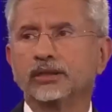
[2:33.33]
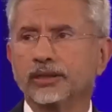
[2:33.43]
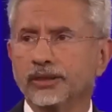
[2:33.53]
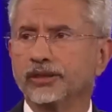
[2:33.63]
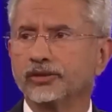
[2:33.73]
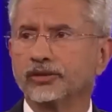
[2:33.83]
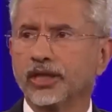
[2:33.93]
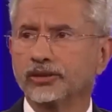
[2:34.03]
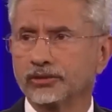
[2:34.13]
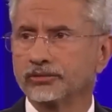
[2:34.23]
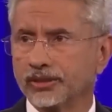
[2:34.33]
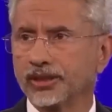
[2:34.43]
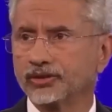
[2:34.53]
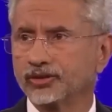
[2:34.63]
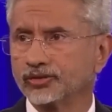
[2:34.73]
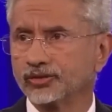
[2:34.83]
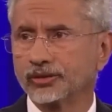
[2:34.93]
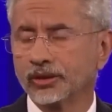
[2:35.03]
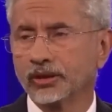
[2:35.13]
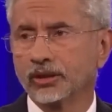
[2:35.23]
think in international
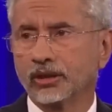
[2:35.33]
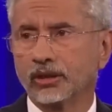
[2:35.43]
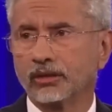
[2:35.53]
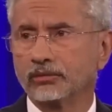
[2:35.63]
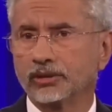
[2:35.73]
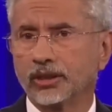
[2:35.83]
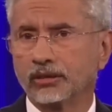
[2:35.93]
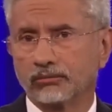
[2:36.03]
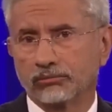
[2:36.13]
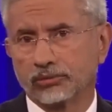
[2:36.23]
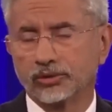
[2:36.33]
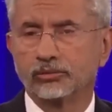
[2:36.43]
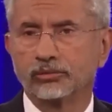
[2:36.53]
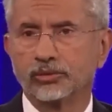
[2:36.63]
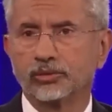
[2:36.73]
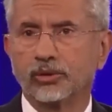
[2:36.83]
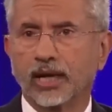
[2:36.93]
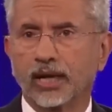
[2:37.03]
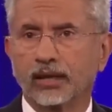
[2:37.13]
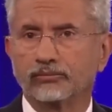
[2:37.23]
relations, you
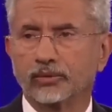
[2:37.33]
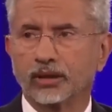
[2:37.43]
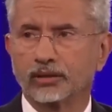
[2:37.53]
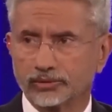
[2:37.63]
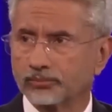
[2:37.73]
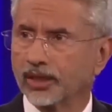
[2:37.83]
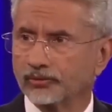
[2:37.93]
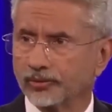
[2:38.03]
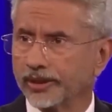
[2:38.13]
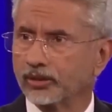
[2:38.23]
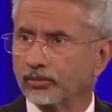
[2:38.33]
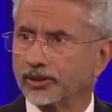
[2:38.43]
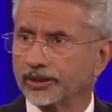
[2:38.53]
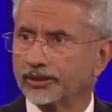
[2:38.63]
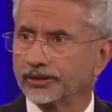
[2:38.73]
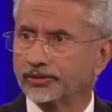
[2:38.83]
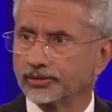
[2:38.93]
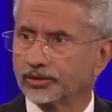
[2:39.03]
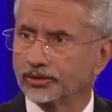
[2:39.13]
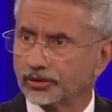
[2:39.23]
have sometimes very complicated
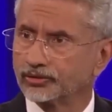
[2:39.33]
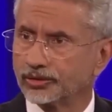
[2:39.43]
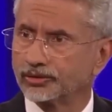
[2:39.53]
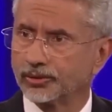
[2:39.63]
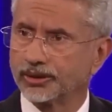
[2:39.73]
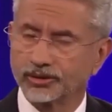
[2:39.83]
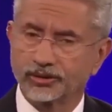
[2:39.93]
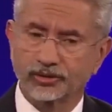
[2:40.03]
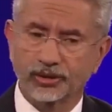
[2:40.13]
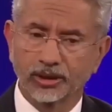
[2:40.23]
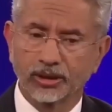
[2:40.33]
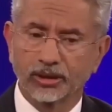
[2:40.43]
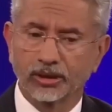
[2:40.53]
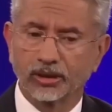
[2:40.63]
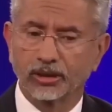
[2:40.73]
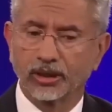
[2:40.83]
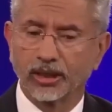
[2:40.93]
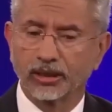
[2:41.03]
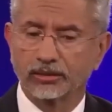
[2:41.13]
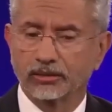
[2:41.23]
situations.
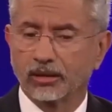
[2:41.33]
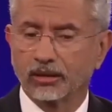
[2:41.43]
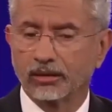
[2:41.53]
And